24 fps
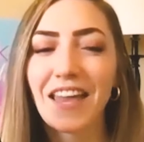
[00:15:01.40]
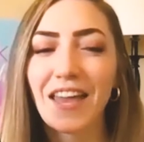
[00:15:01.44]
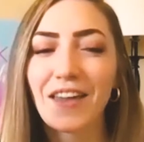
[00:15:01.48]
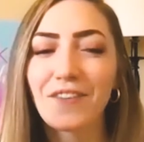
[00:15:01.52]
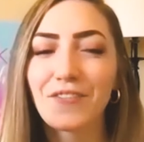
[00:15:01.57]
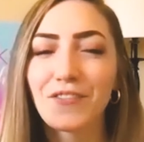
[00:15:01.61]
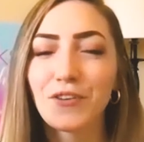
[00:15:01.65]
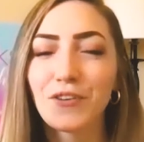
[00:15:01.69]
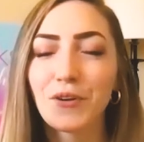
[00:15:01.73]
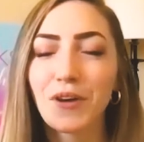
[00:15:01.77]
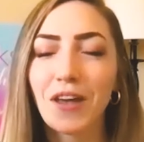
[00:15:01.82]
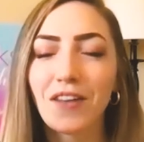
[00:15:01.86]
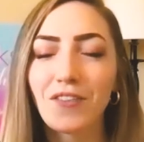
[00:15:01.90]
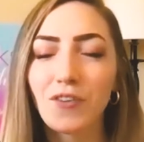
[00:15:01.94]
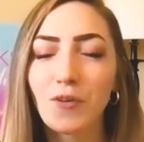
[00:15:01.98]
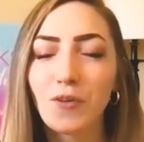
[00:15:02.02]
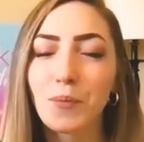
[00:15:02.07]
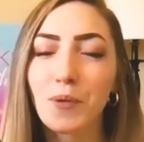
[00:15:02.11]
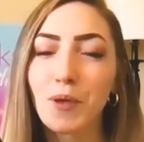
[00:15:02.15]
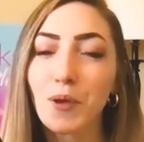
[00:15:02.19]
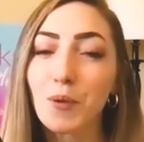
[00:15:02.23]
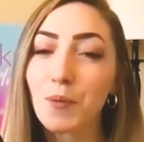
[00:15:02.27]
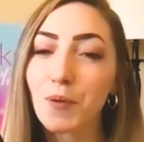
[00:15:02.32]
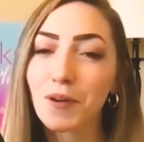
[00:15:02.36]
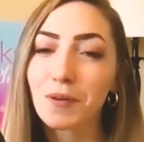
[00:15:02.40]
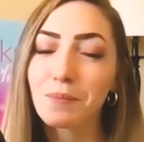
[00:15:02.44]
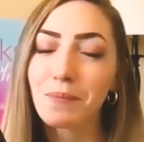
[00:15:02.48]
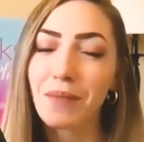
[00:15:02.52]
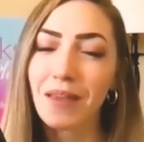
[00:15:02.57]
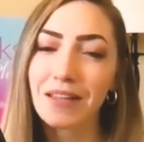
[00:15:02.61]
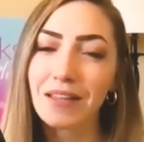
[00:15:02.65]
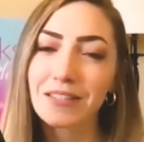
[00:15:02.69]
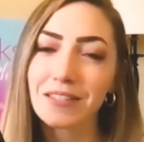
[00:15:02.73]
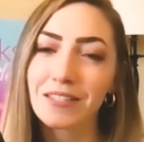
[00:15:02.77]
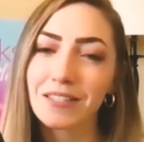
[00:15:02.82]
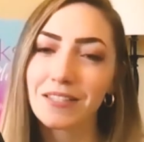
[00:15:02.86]
if you could have a billboard
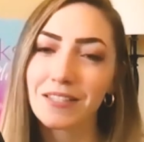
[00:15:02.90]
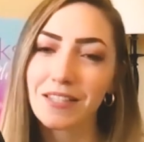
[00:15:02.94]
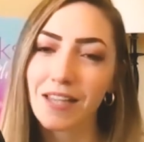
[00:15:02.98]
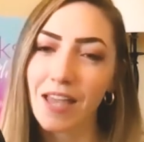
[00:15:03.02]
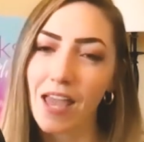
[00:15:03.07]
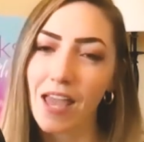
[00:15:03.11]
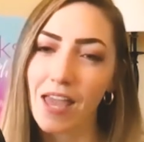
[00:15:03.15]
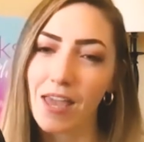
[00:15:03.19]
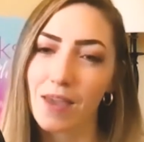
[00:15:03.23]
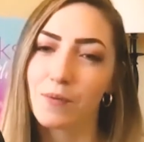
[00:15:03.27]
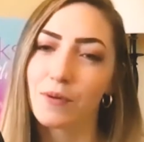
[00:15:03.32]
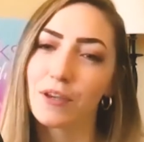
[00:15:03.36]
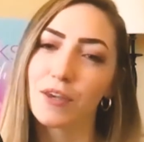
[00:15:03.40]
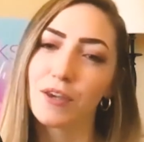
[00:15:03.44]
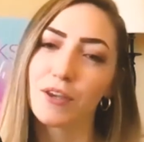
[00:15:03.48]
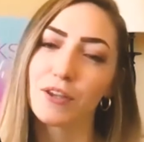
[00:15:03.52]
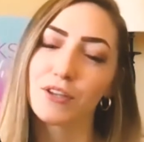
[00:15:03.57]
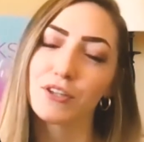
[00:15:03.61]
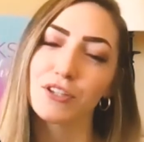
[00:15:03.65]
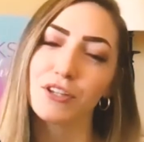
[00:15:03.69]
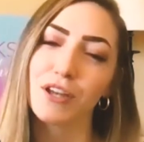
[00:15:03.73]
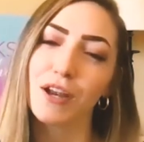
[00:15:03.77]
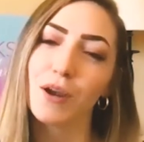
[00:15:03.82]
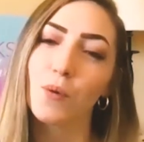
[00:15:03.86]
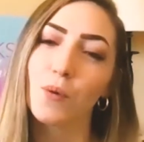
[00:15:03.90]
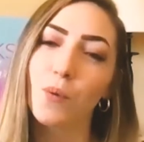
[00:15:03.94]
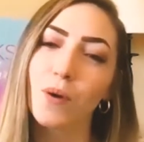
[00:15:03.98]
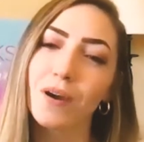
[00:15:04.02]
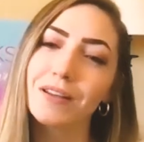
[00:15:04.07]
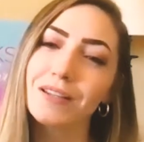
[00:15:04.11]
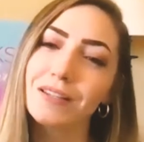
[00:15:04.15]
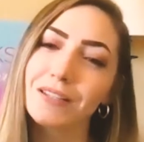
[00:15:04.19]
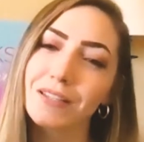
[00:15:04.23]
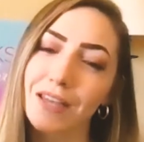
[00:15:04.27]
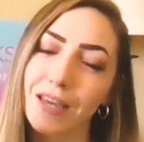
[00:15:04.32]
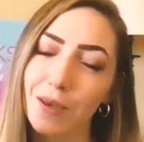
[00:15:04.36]
made today where you could share
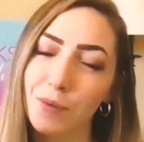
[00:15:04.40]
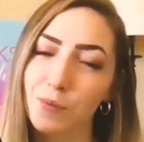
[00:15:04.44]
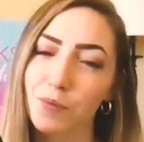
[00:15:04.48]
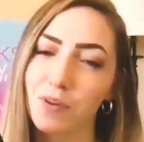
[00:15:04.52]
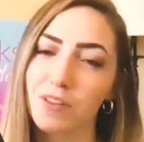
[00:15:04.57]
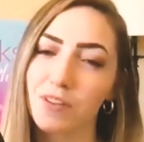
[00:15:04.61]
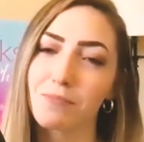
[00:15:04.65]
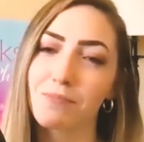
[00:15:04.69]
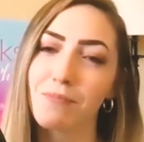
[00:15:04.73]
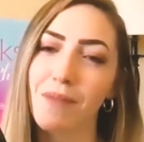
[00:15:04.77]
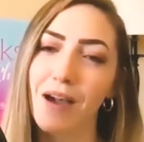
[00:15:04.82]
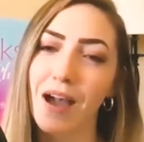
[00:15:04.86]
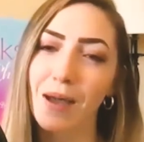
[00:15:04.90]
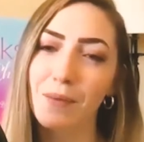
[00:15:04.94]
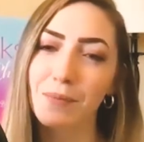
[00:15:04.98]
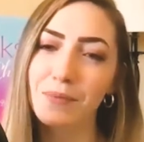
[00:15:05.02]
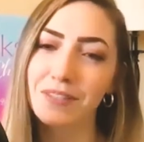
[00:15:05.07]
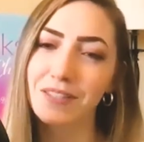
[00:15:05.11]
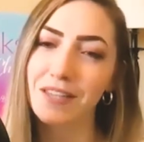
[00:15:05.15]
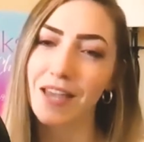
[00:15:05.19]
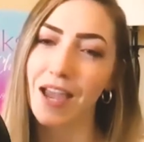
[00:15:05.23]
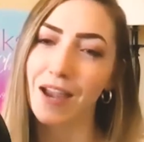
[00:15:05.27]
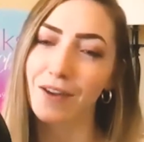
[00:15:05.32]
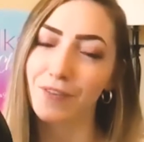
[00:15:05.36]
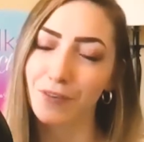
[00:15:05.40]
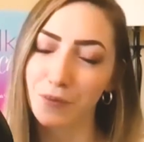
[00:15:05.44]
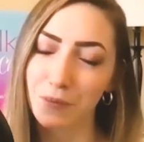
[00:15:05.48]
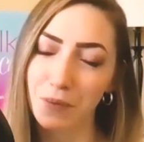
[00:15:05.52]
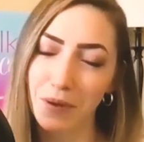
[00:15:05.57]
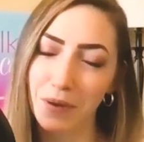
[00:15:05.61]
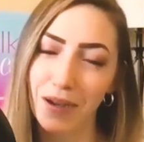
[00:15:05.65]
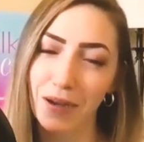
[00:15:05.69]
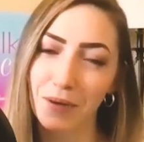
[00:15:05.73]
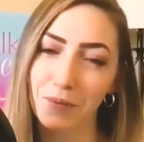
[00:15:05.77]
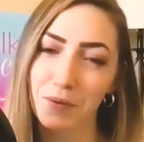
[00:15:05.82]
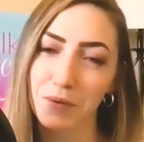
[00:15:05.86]
one tip with moms
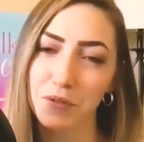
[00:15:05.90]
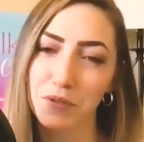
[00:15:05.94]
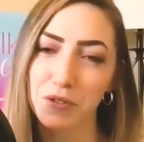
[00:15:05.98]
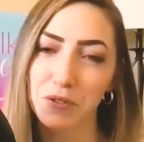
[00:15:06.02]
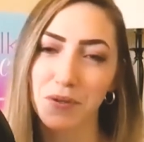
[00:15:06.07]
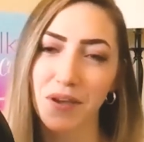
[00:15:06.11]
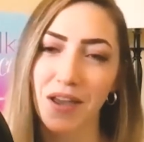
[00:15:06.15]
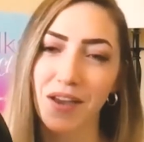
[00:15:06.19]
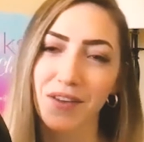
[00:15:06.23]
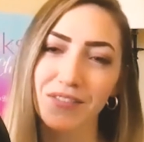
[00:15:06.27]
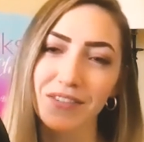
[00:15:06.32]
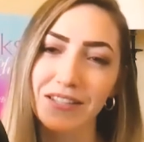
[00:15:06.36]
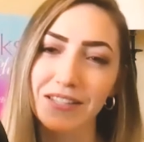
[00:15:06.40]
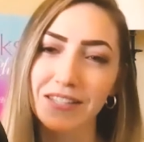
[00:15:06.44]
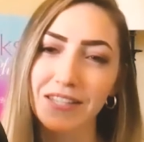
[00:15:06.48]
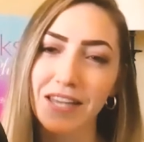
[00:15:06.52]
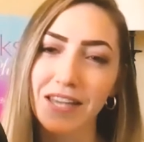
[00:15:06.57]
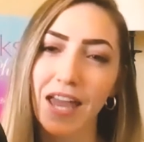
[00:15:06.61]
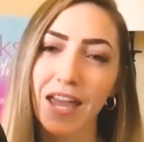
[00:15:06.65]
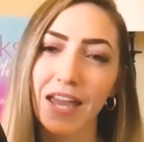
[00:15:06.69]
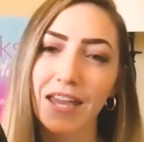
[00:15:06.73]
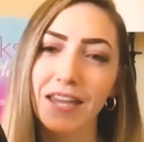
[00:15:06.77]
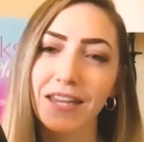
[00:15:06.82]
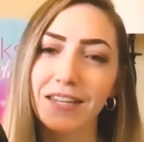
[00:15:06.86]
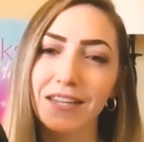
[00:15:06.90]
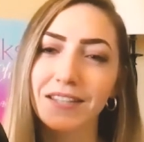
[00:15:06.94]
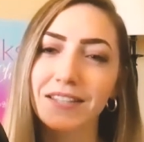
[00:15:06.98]
everywhere, what would you have it say?